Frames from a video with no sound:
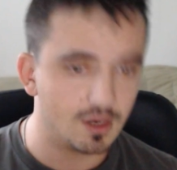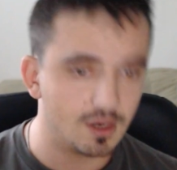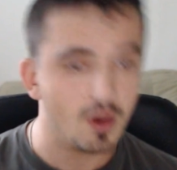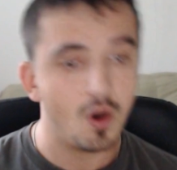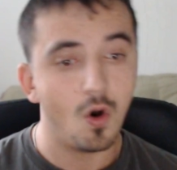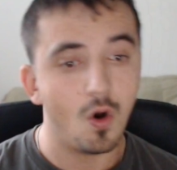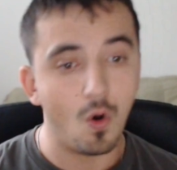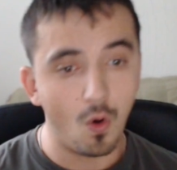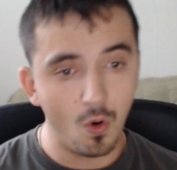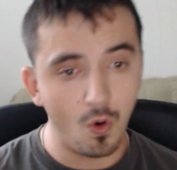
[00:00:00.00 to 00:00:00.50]

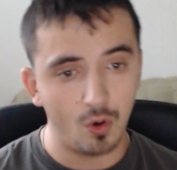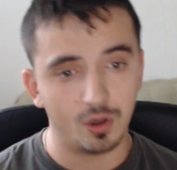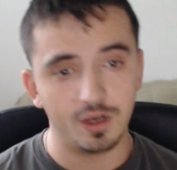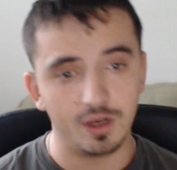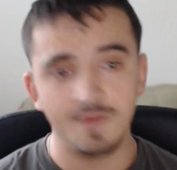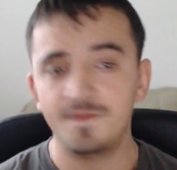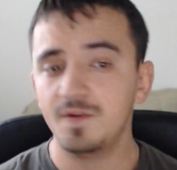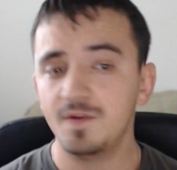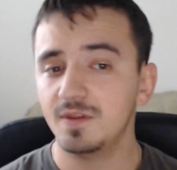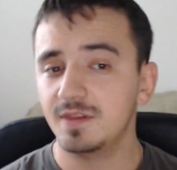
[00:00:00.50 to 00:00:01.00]
Or
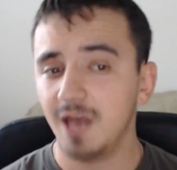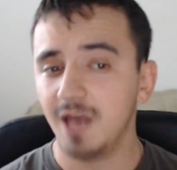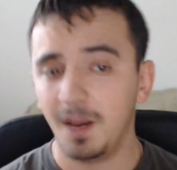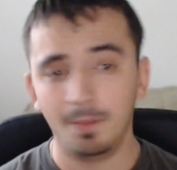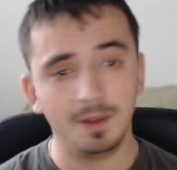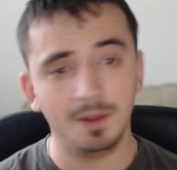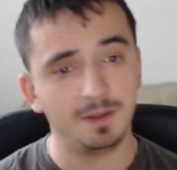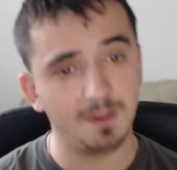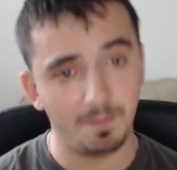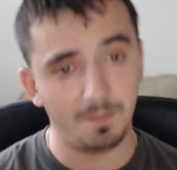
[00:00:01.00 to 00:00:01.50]
if you're
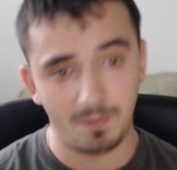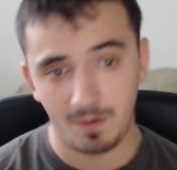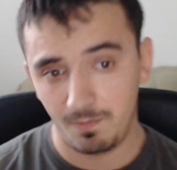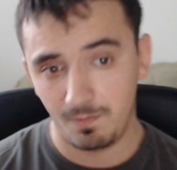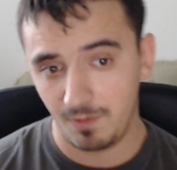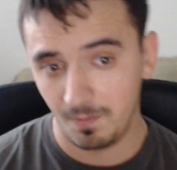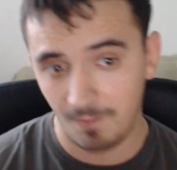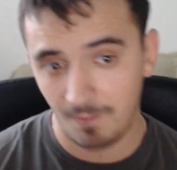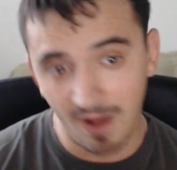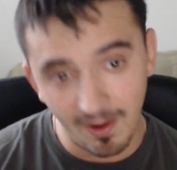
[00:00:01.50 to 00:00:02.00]
doubling the
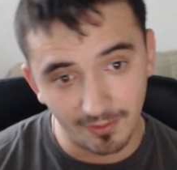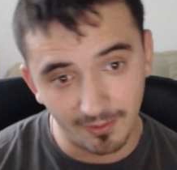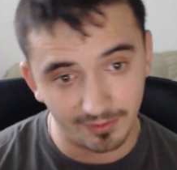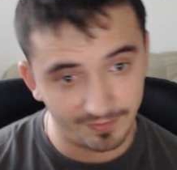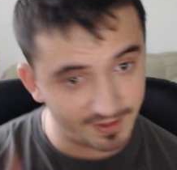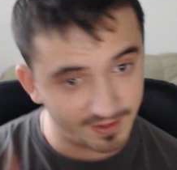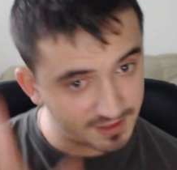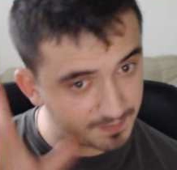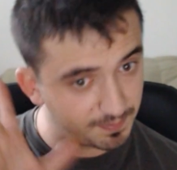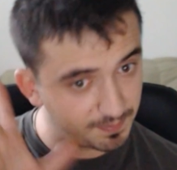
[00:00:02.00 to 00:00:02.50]
PvP power,
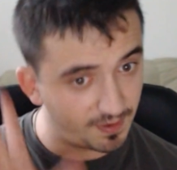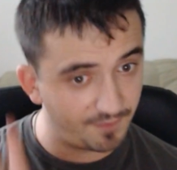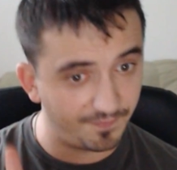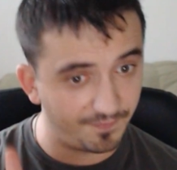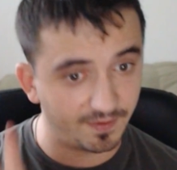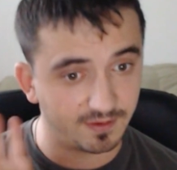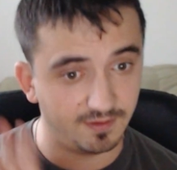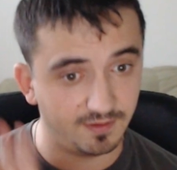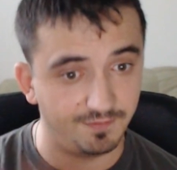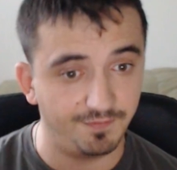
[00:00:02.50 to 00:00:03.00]
that's
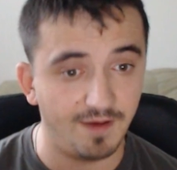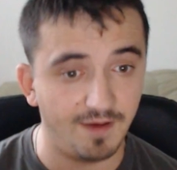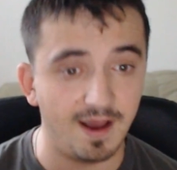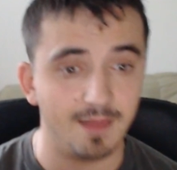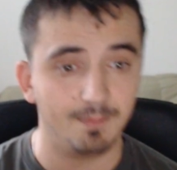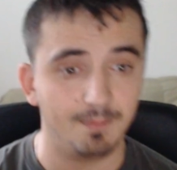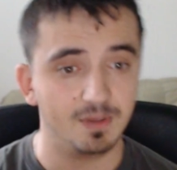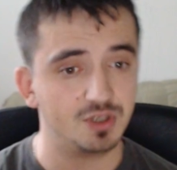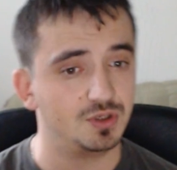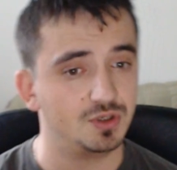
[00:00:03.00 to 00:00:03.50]
perfectly
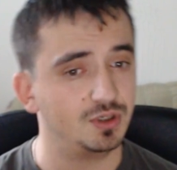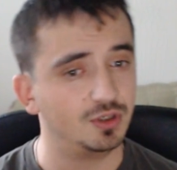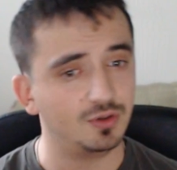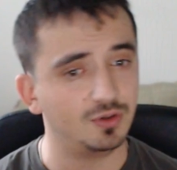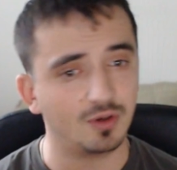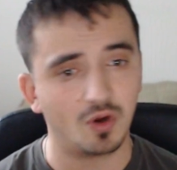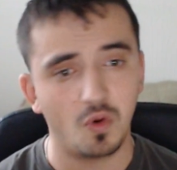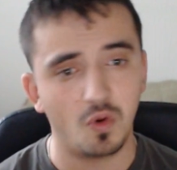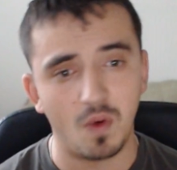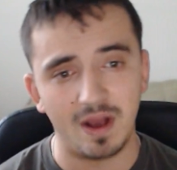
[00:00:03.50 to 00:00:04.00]
fine, but you need to
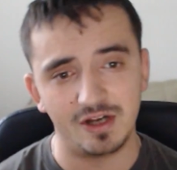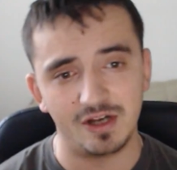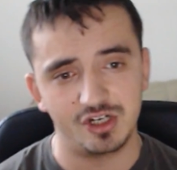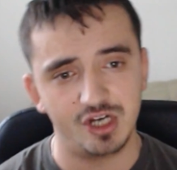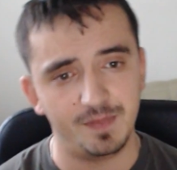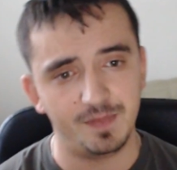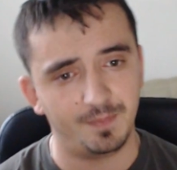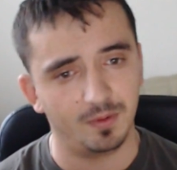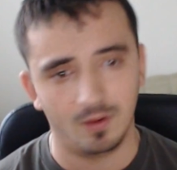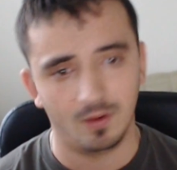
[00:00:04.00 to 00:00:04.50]

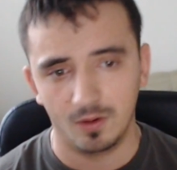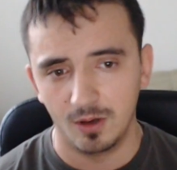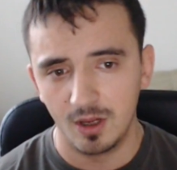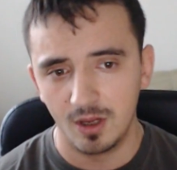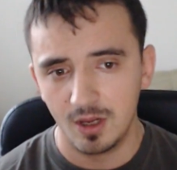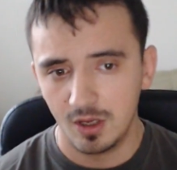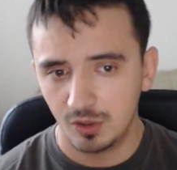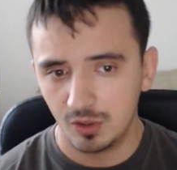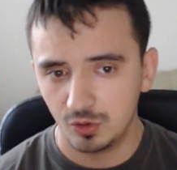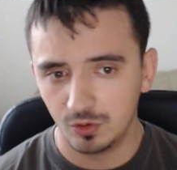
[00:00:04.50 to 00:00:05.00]
quadruple or
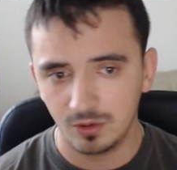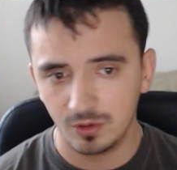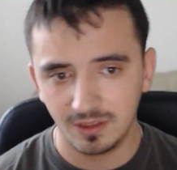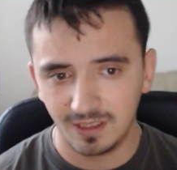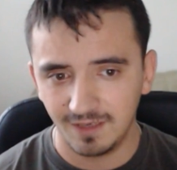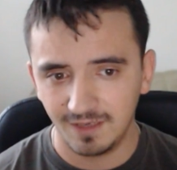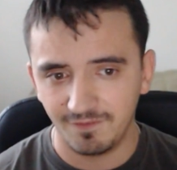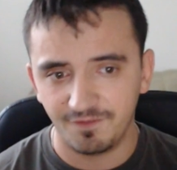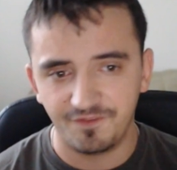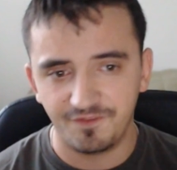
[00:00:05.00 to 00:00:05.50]

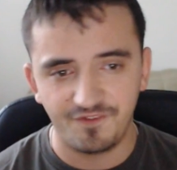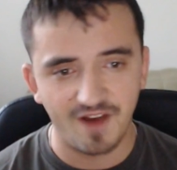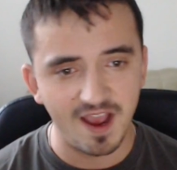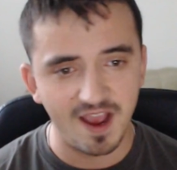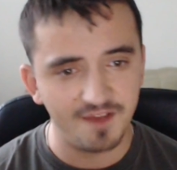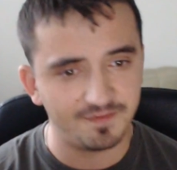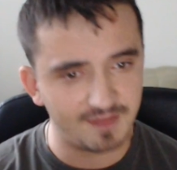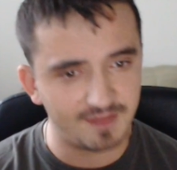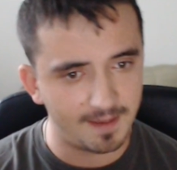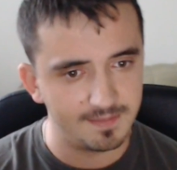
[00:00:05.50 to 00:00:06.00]
give
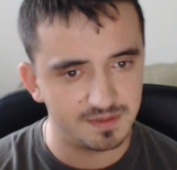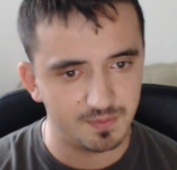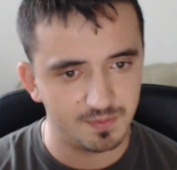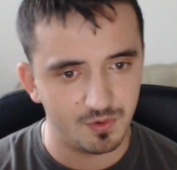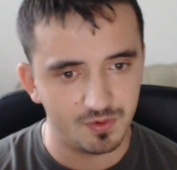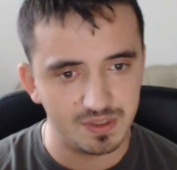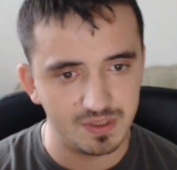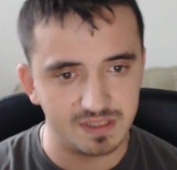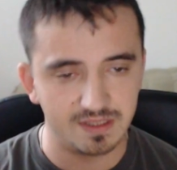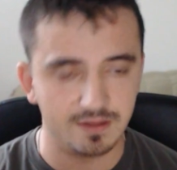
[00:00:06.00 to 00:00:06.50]
5 times more
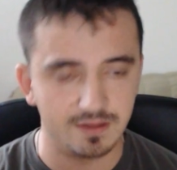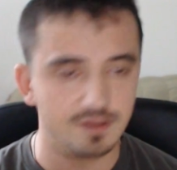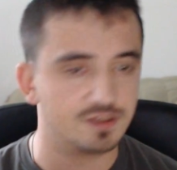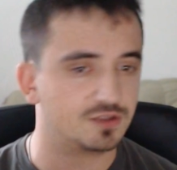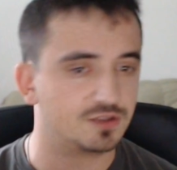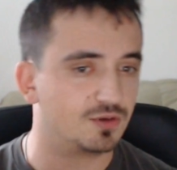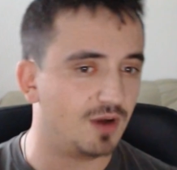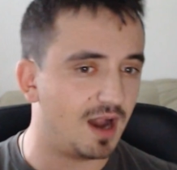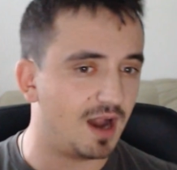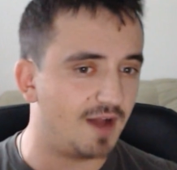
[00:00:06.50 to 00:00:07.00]
resilience
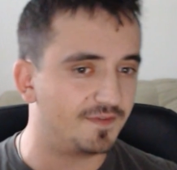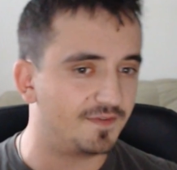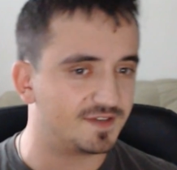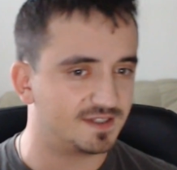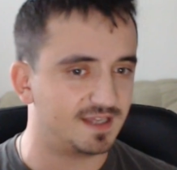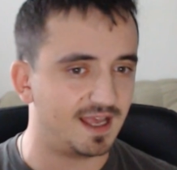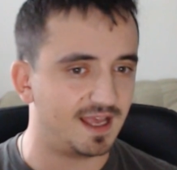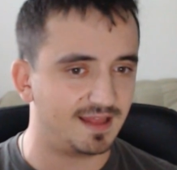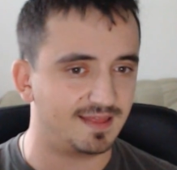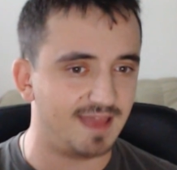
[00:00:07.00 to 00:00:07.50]
to
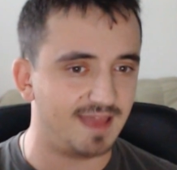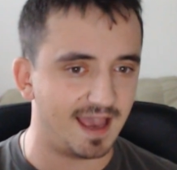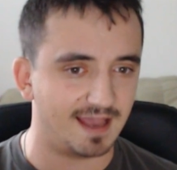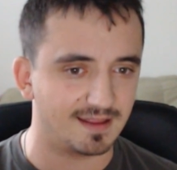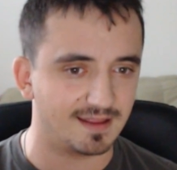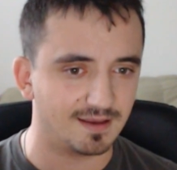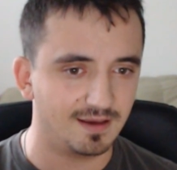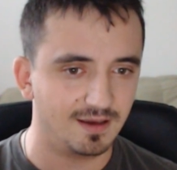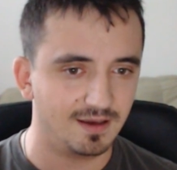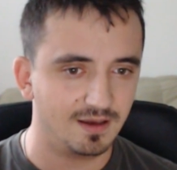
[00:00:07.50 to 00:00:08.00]
offset
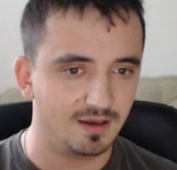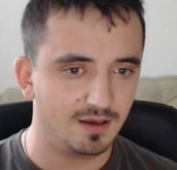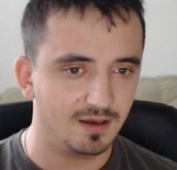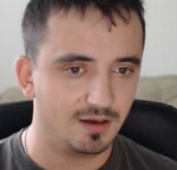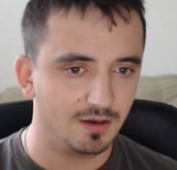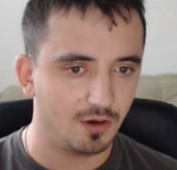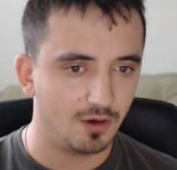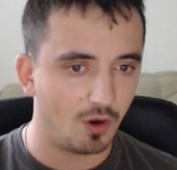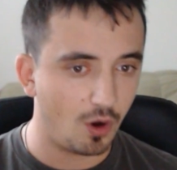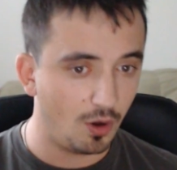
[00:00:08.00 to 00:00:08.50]
that
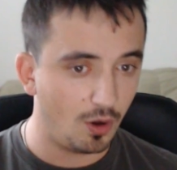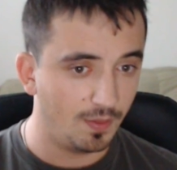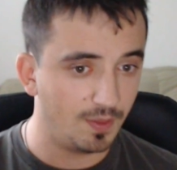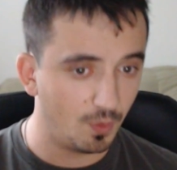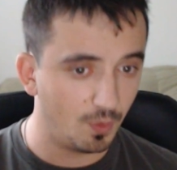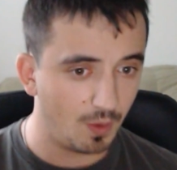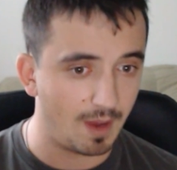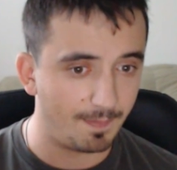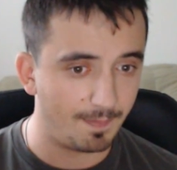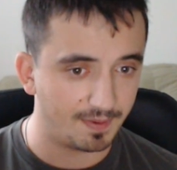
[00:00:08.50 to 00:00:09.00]
on the
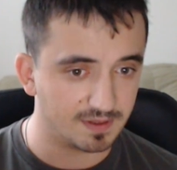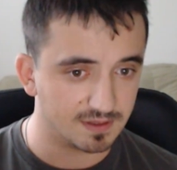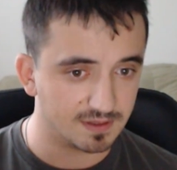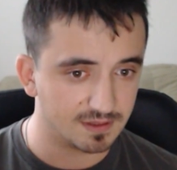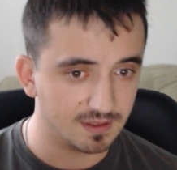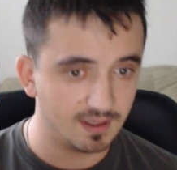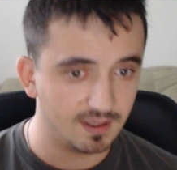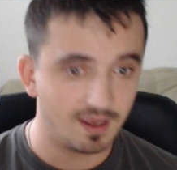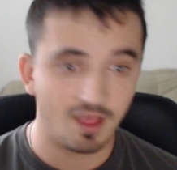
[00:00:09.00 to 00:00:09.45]
weapons.